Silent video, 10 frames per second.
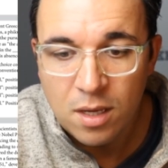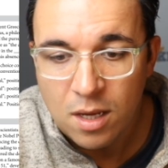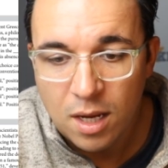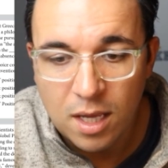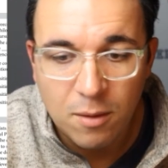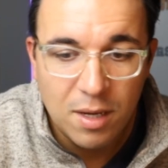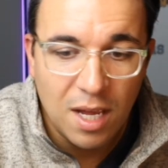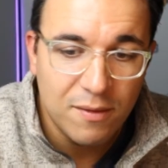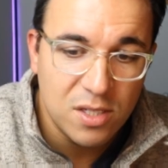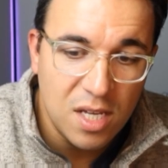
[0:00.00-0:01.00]
And then we
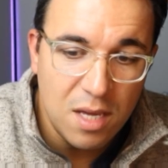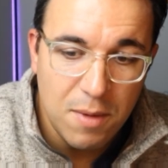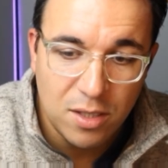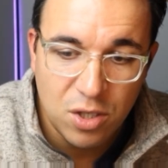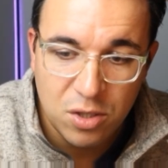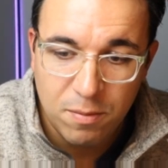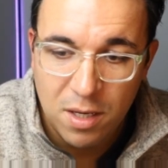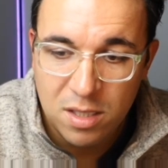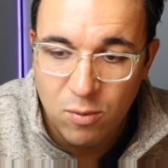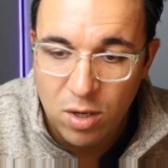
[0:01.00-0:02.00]
have C, make judicial
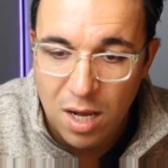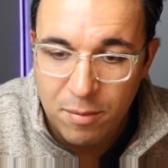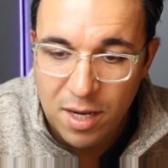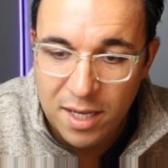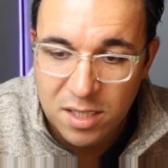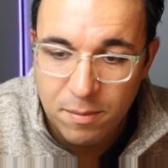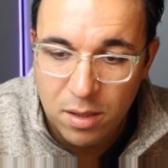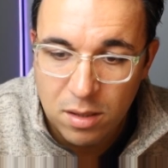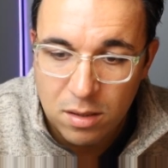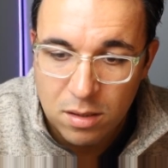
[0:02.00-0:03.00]
opinions more
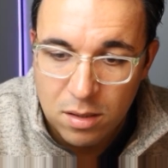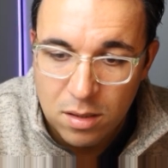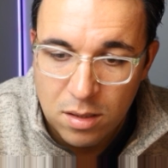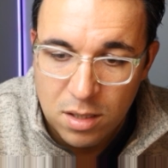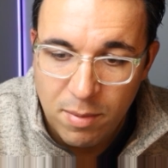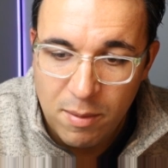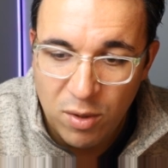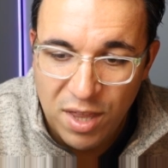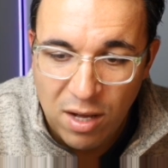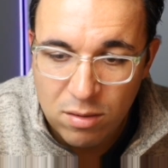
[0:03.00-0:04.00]
comprehensible to people
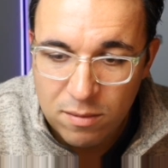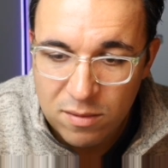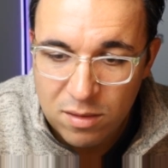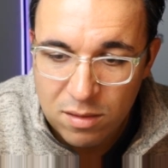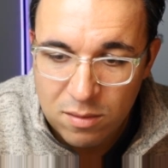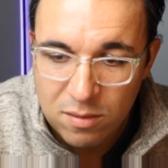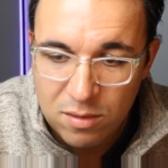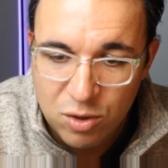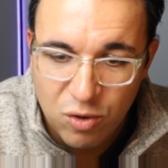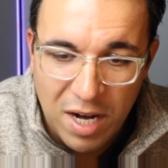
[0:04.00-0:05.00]
without
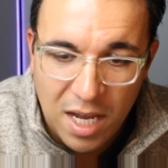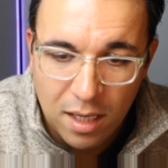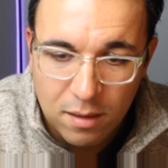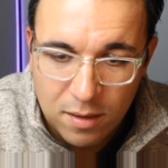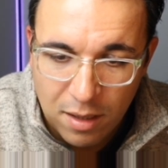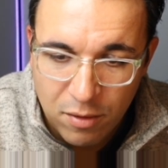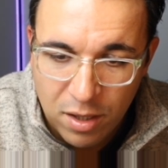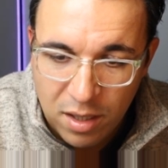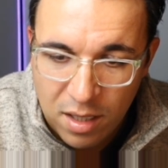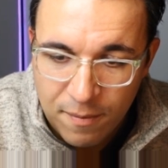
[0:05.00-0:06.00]
training? Not
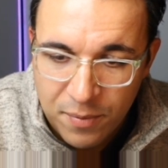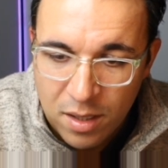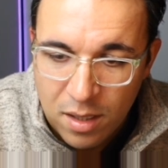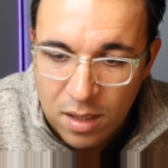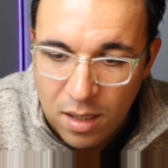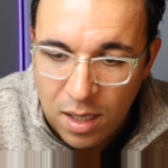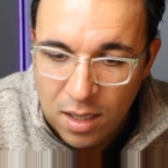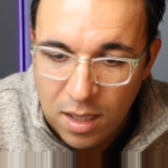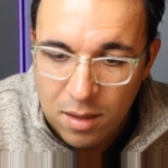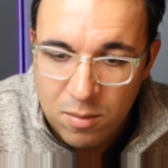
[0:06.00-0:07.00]
really. And
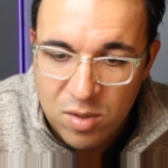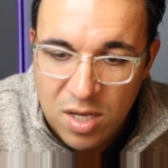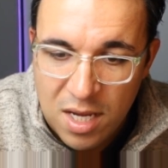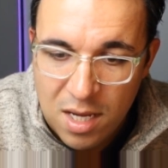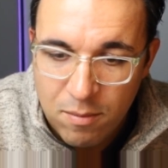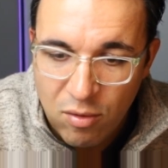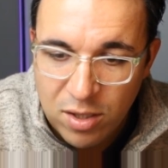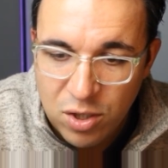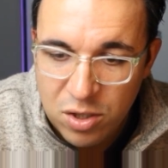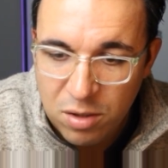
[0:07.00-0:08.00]
then D, bring
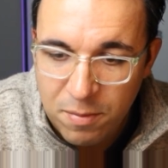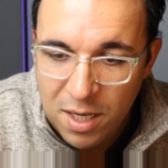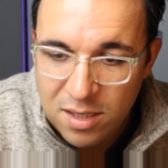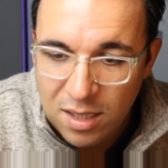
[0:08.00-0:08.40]
judicial opinions in